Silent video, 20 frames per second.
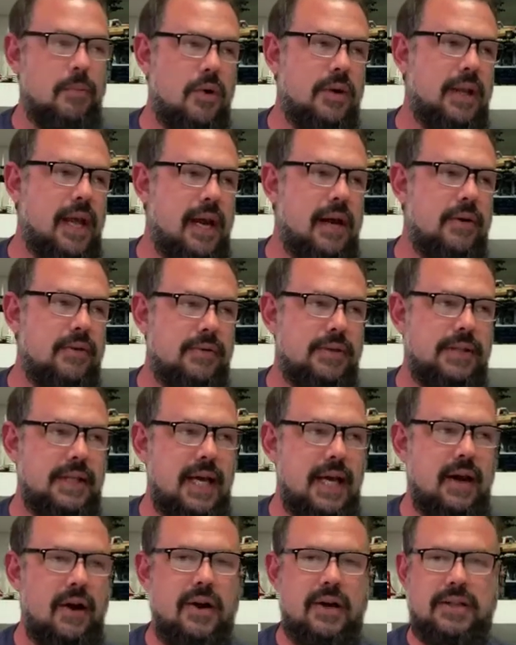more
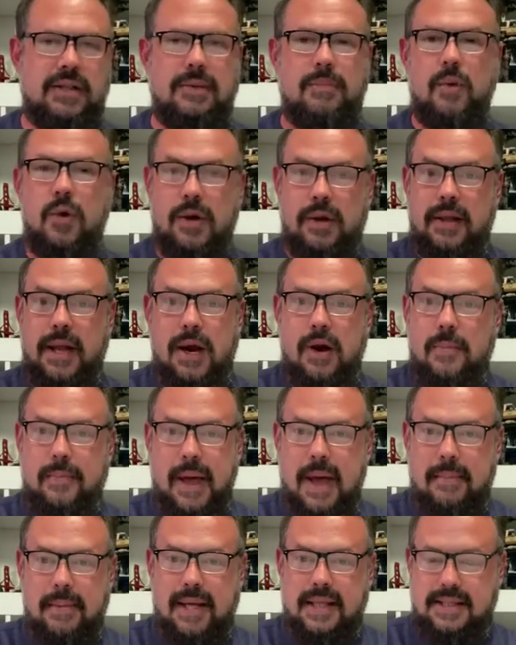some more Lego
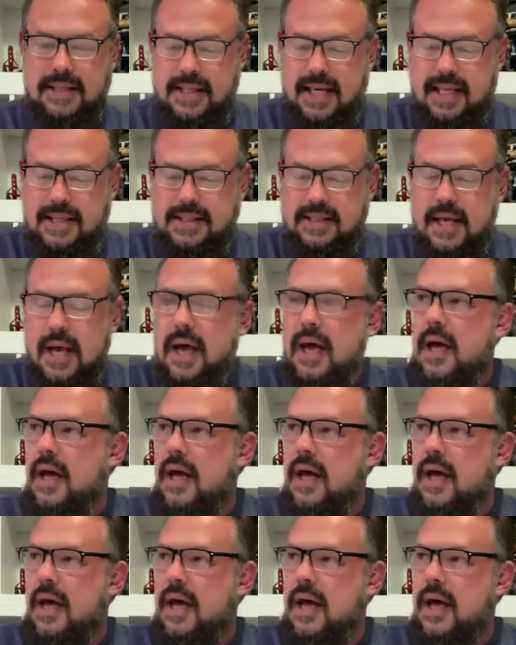Batman sets.